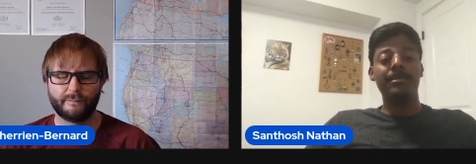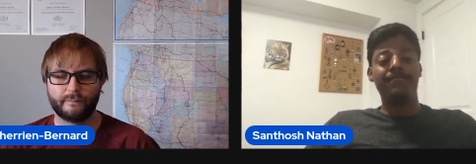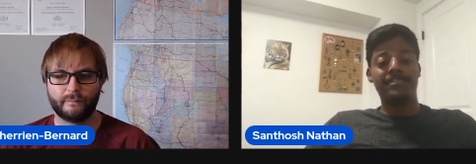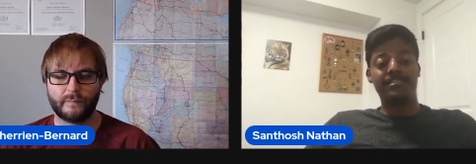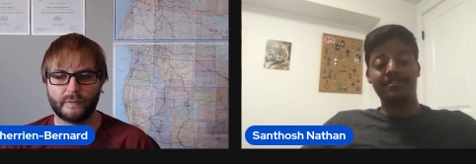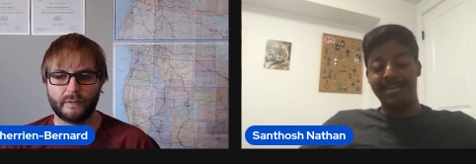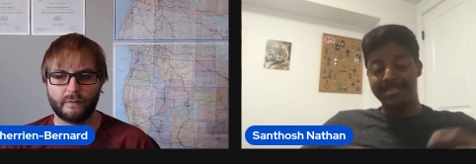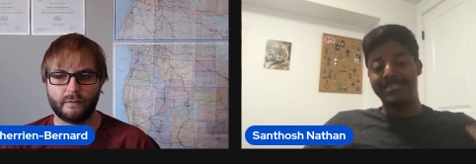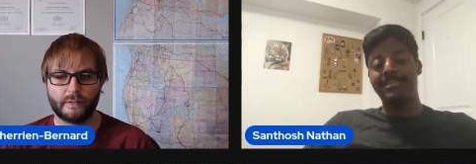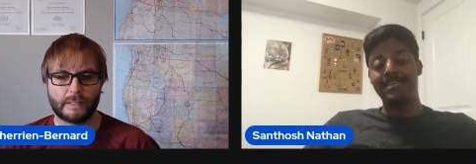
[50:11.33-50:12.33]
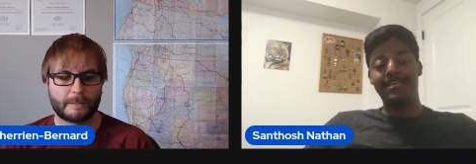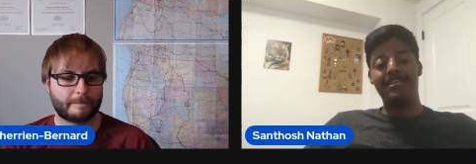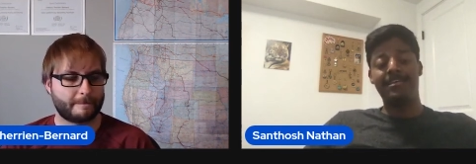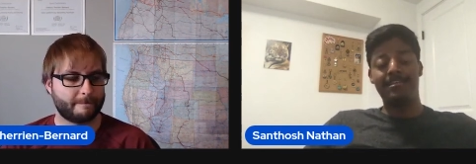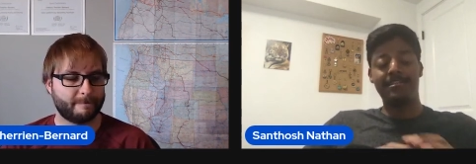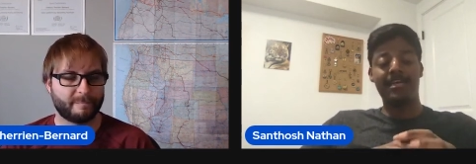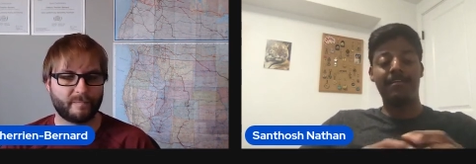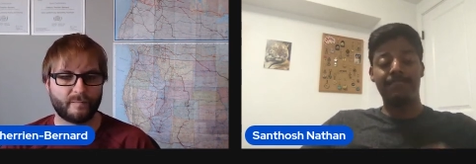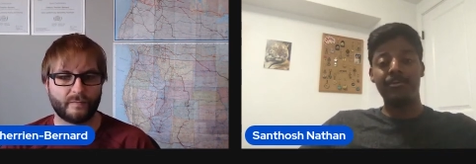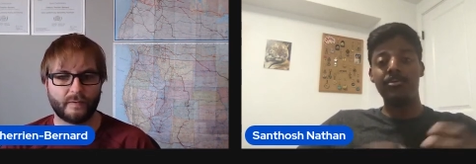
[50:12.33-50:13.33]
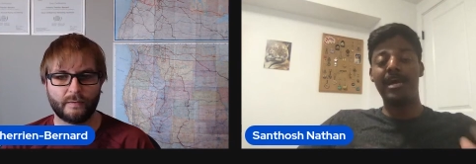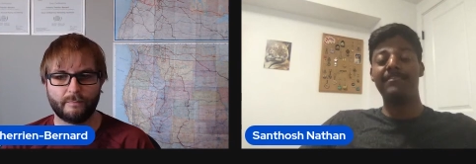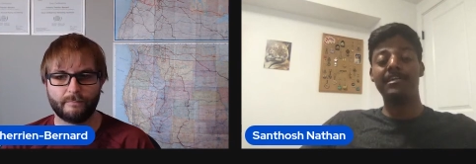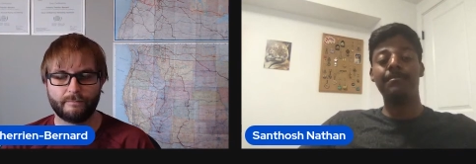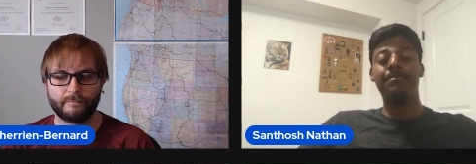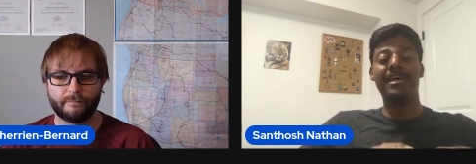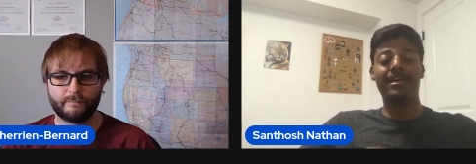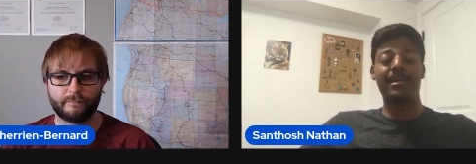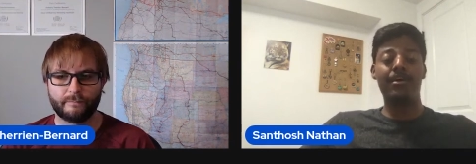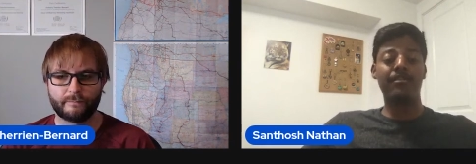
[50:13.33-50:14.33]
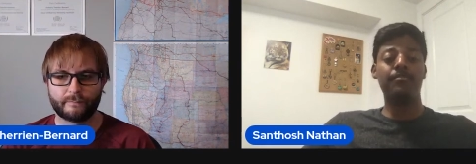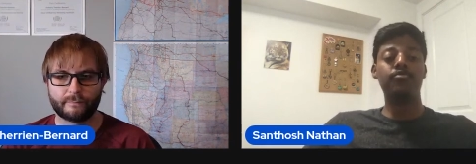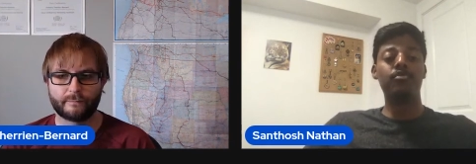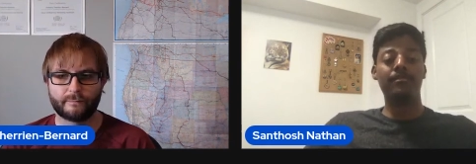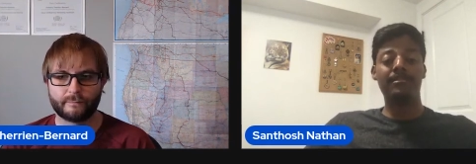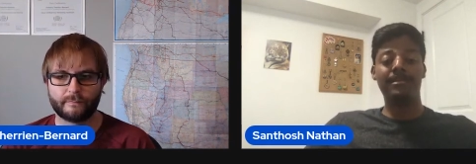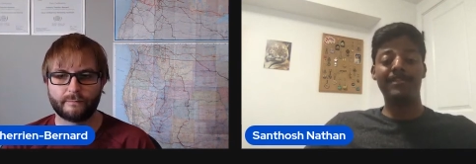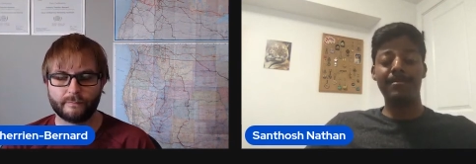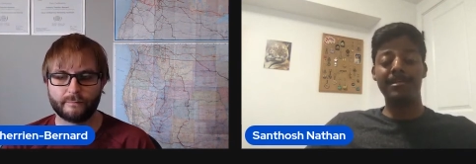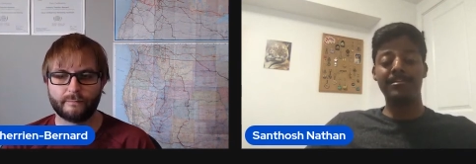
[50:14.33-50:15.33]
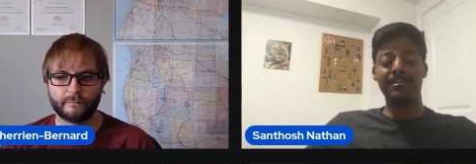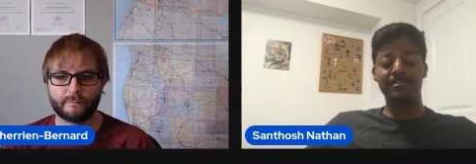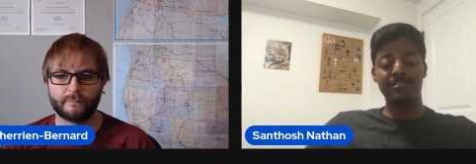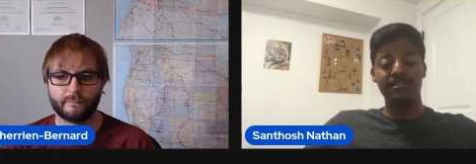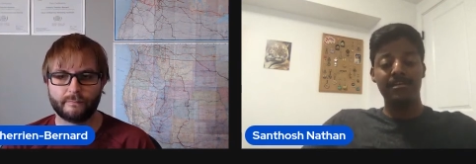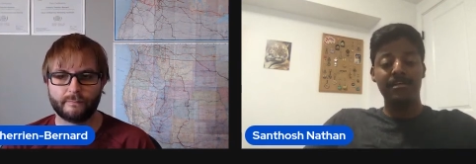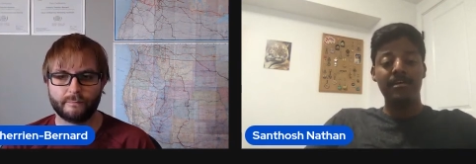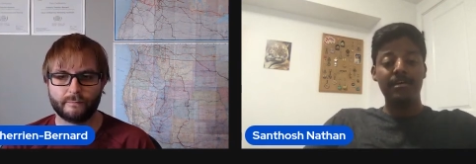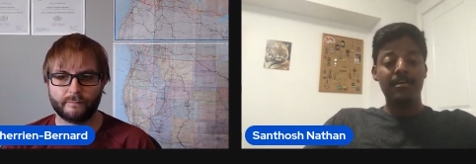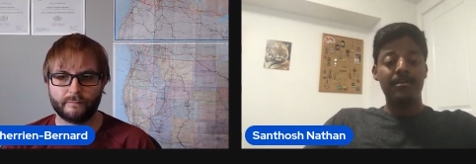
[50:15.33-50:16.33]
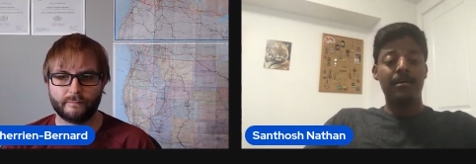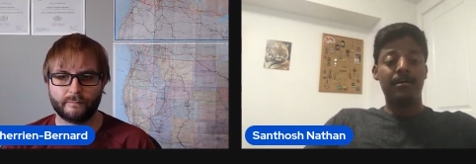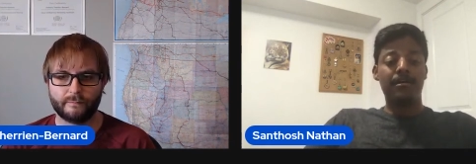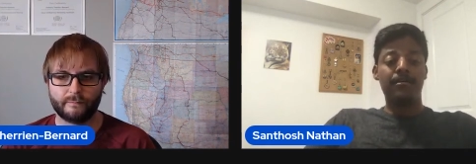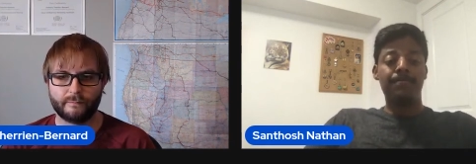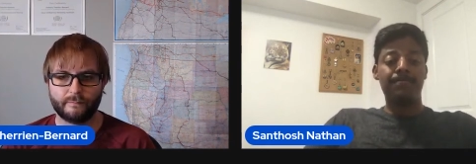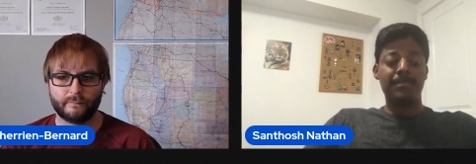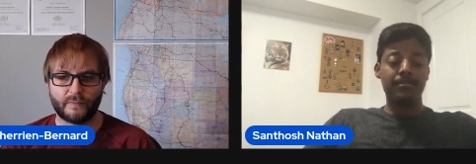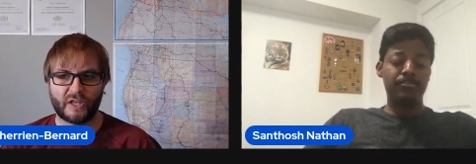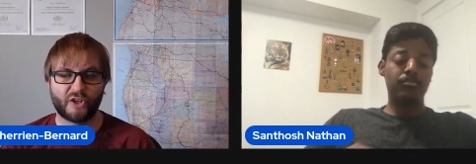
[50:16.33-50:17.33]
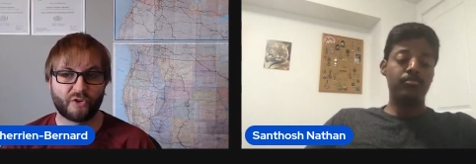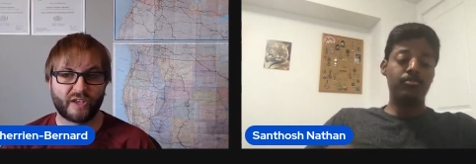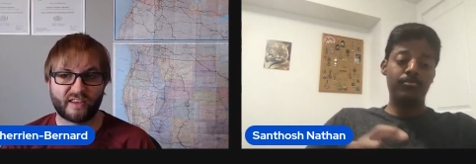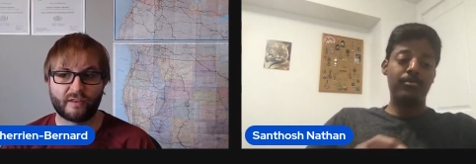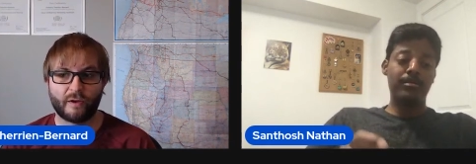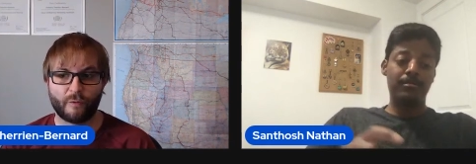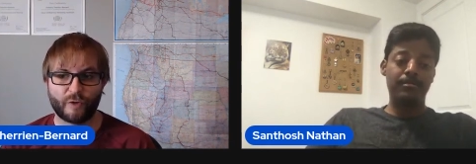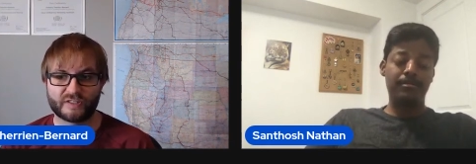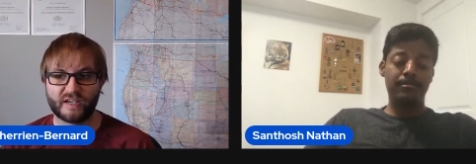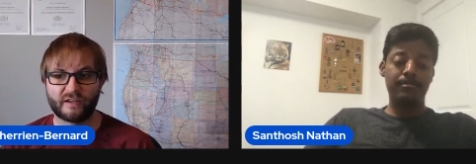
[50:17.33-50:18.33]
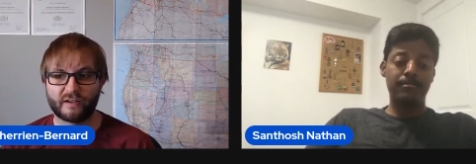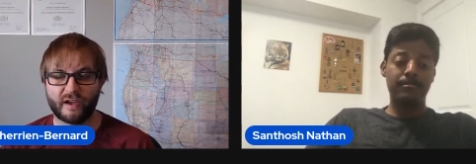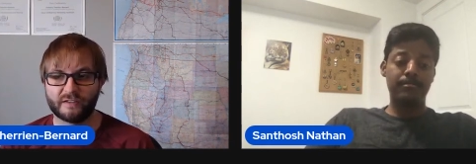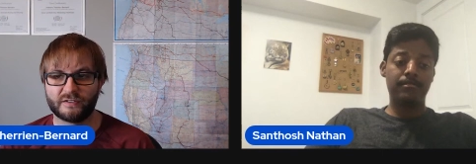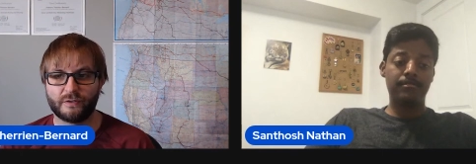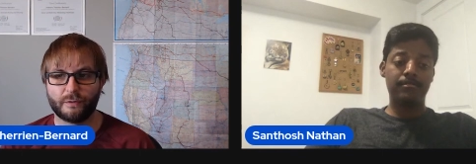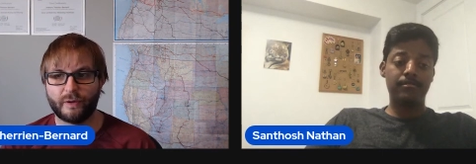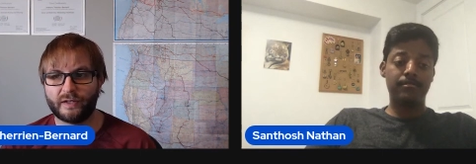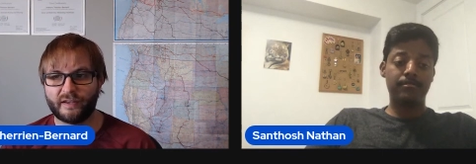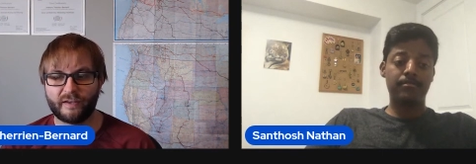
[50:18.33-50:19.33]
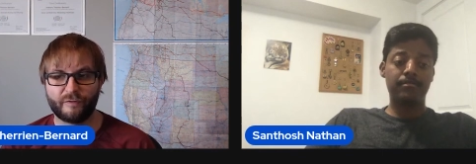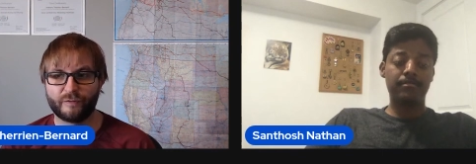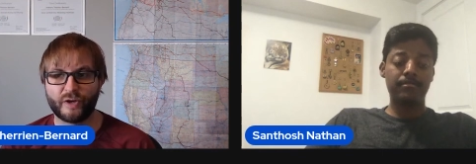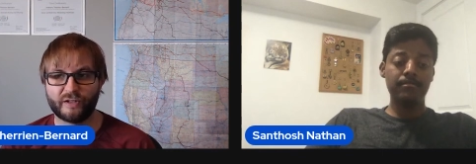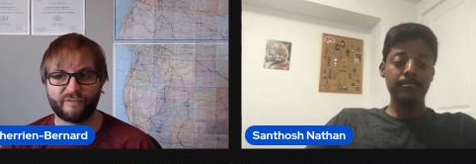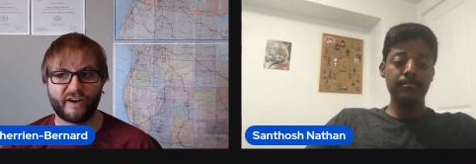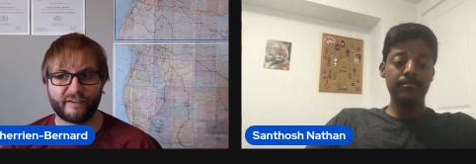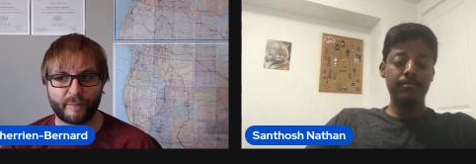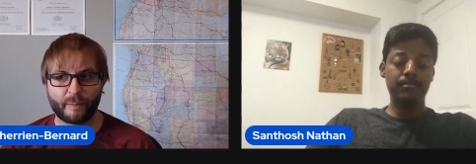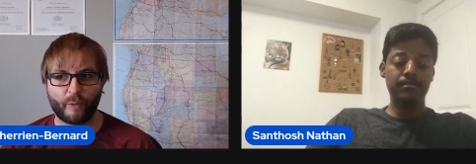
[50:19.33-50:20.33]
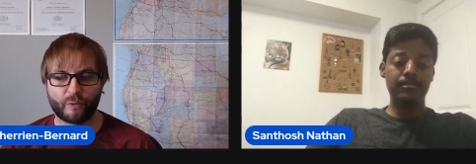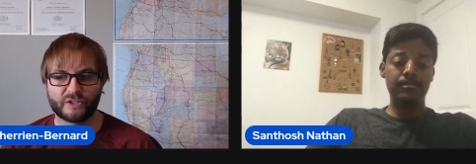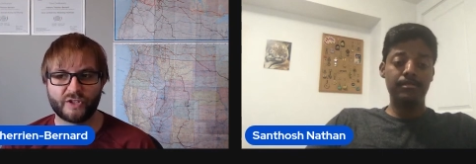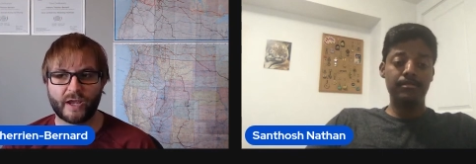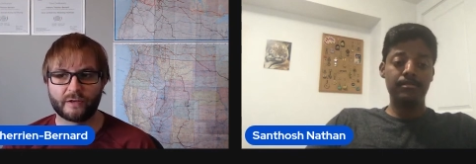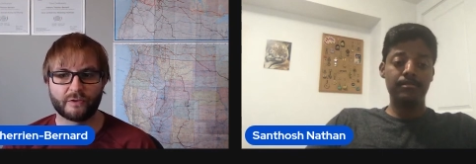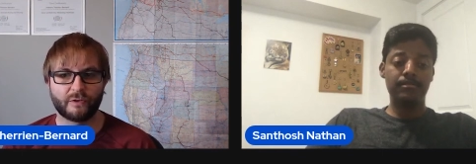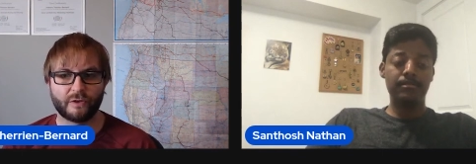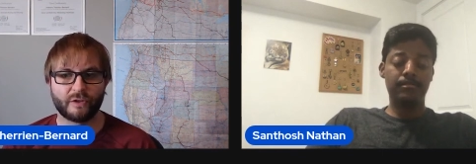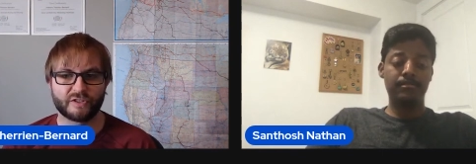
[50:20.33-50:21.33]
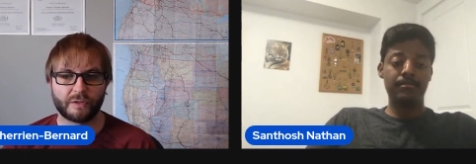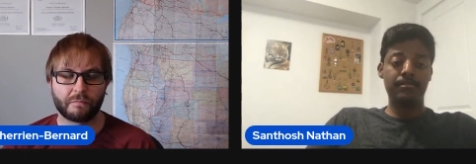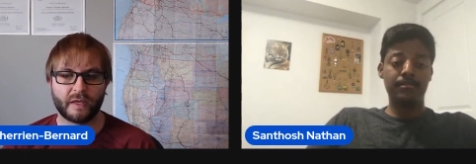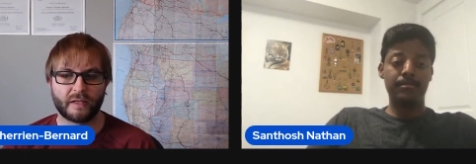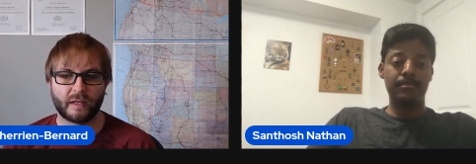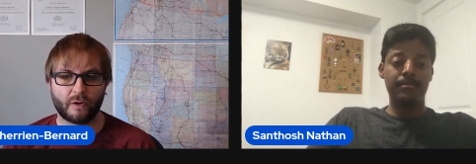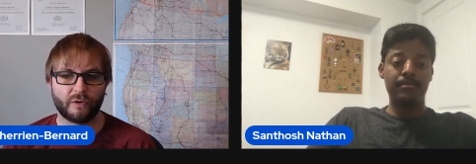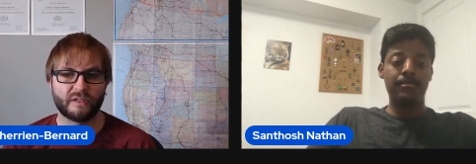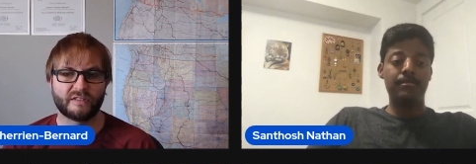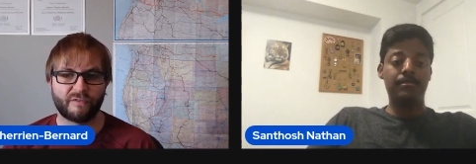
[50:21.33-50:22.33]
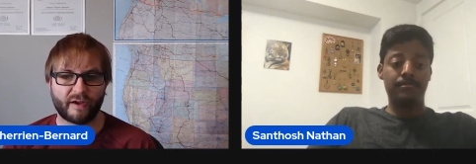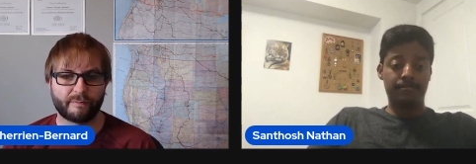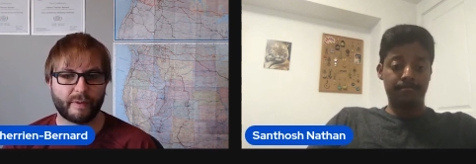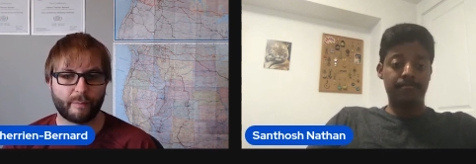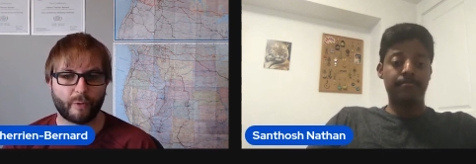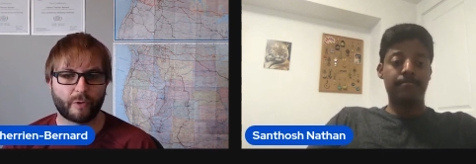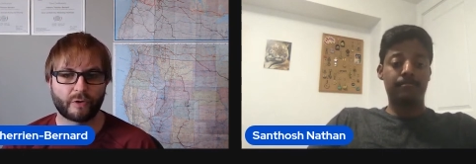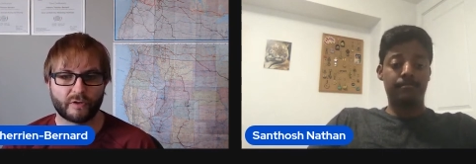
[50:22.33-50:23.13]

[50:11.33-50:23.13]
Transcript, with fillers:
Speaker 1: to select like for you to have a good pick out of the pool if that makes sense um,
Speaker 2: so, and don't get overexcited guys too right like if you've got five people reaching out to you it doesn't mean that all these five people are